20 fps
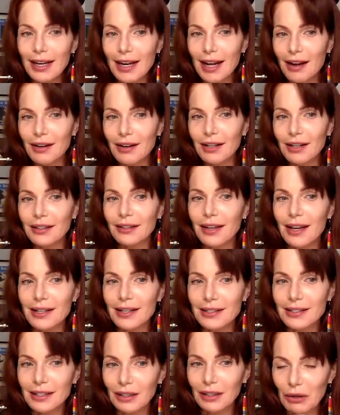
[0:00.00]
it out in the
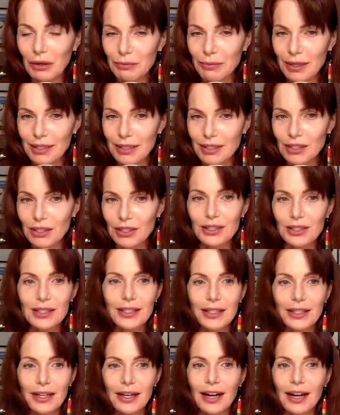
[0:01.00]
last
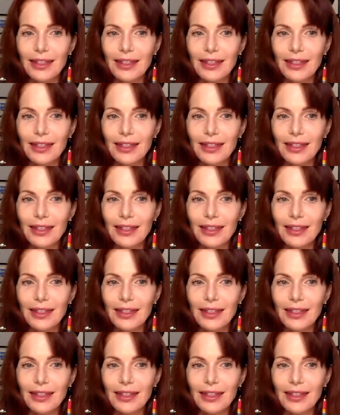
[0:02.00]
GlobeBusters. And